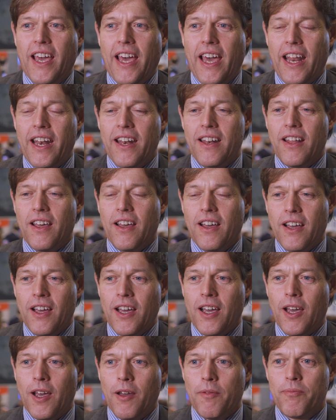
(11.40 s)
and
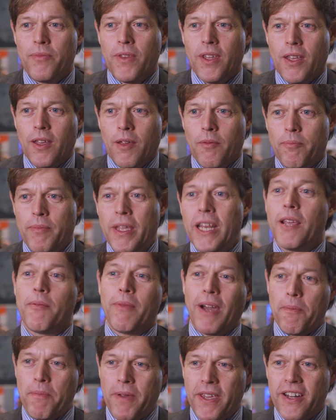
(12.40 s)
uh, meeting
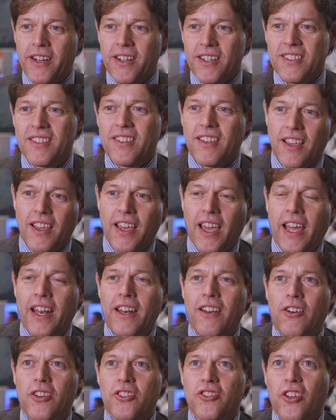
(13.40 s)
my peers
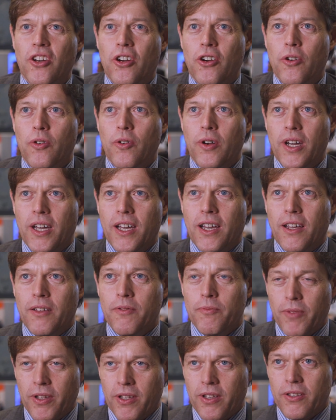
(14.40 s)
and also
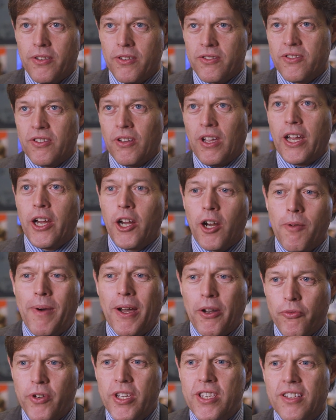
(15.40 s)
uh, hearing
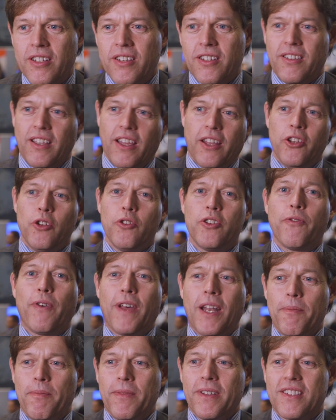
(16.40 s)
about recent uh, new
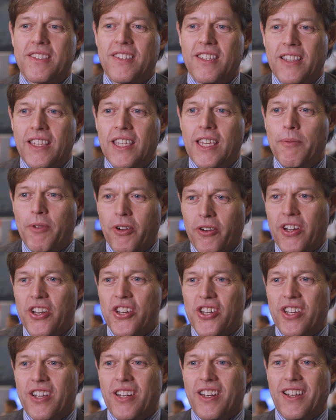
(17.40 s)
developments in the
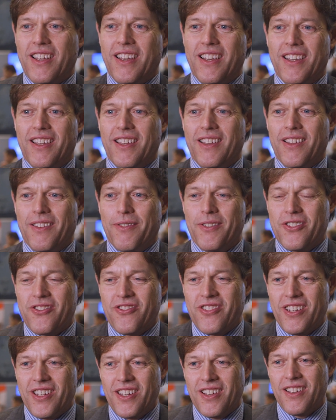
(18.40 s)
immigration uh,
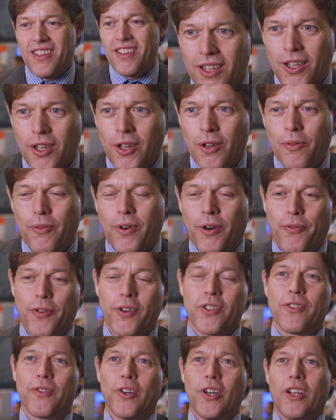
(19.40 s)
industry. Well,
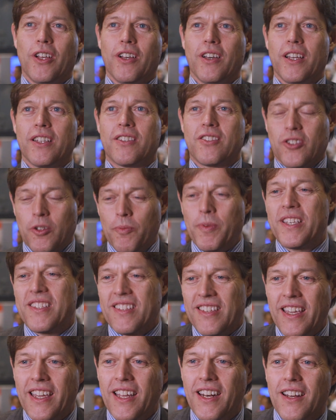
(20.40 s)
first of all, it's to be
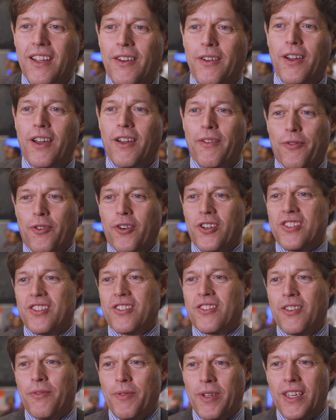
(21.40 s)
seen, uh, of
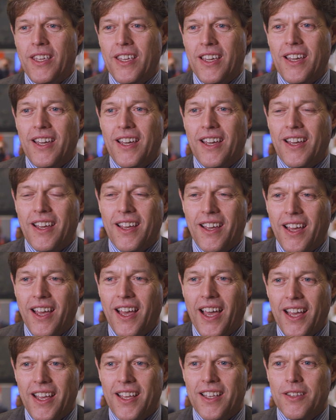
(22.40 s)
course, to be,
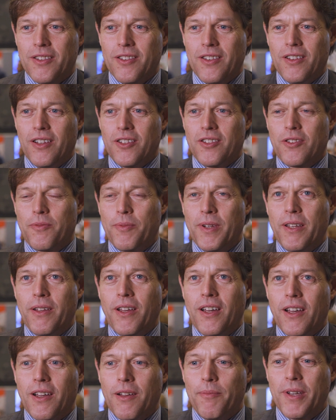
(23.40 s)

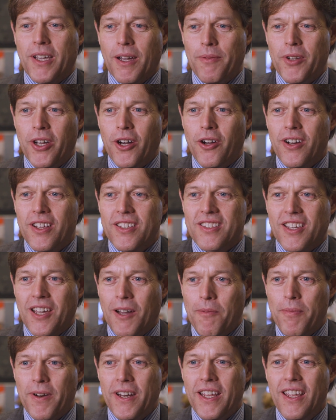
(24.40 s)
to be become known as a
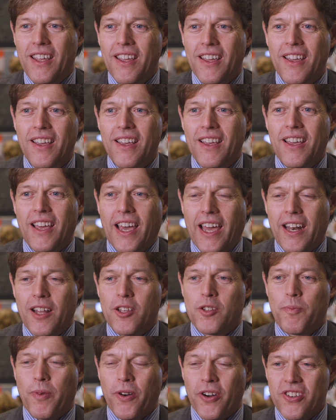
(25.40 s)
company and
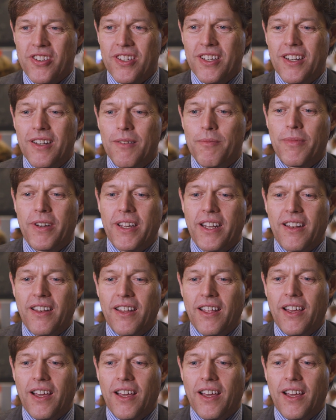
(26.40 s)
as a person, but